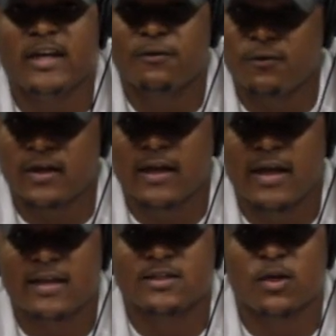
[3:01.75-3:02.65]
different.
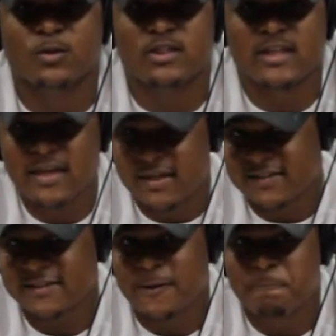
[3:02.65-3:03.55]
It's so
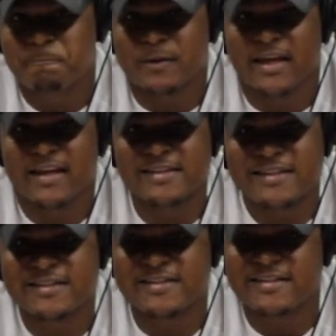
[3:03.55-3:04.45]
genius. And
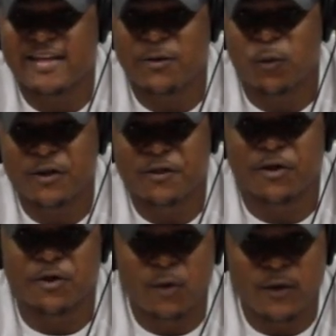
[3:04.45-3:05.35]
just to see what they're
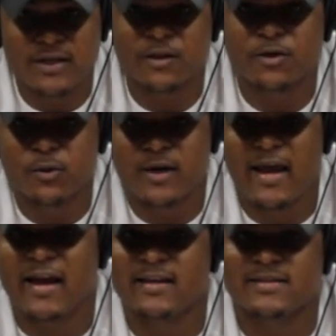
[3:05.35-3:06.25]
doing, and they're doing it
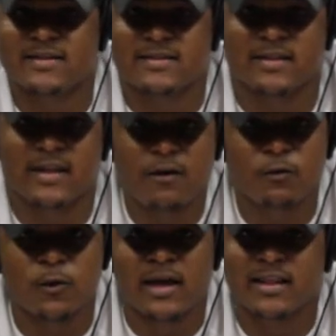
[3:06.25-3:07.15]
at a consistent
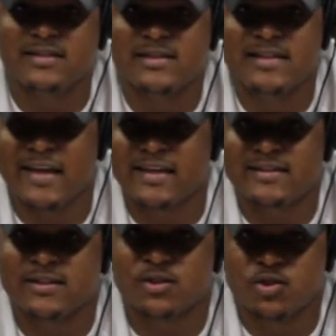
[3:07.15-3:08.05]
level. They just had Key
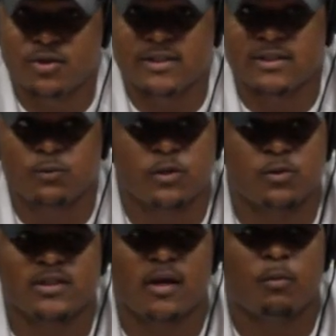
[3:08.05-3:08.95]
to the Streets, which
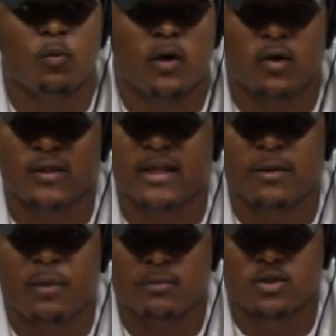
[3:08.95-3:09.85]
was number one on the
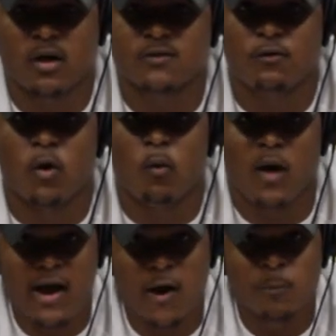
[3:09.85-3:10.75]
hip-hop charts for a
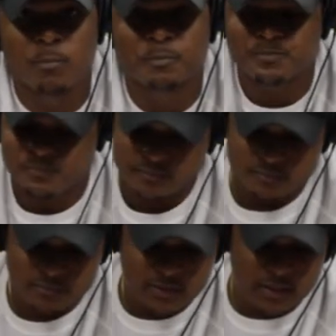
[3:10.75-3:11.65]
while.
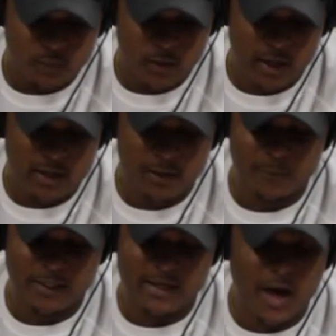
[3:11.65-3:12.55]

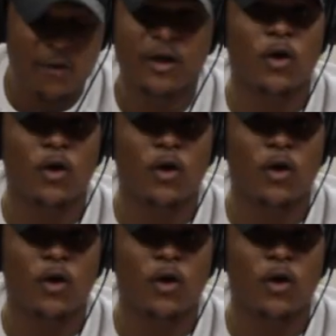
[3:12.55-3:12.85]
And now they're